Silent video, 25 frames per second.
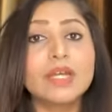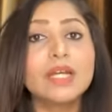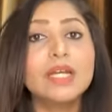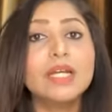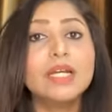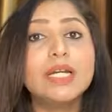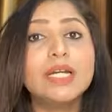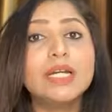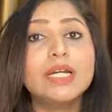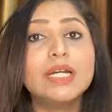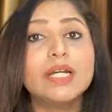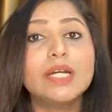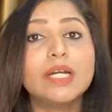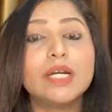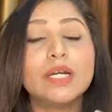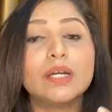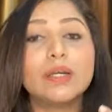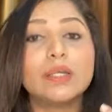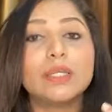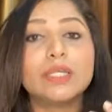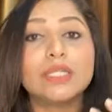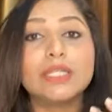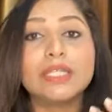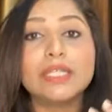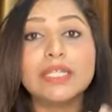
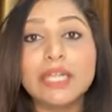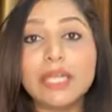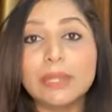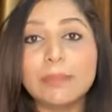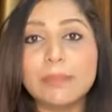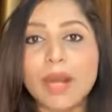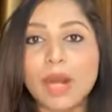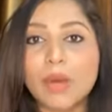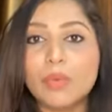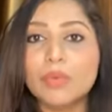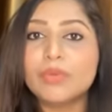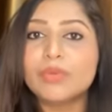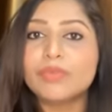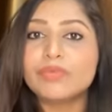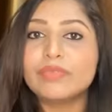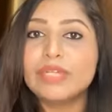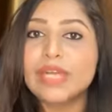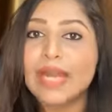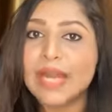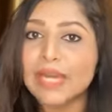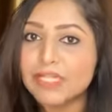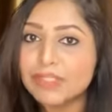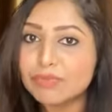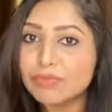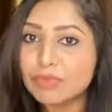The amount of the
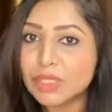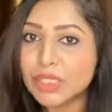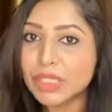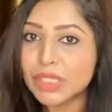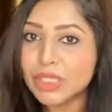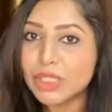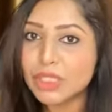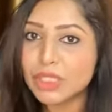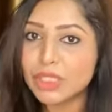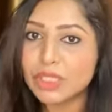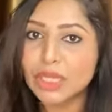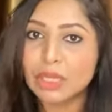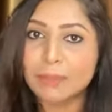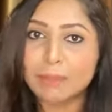exfoliation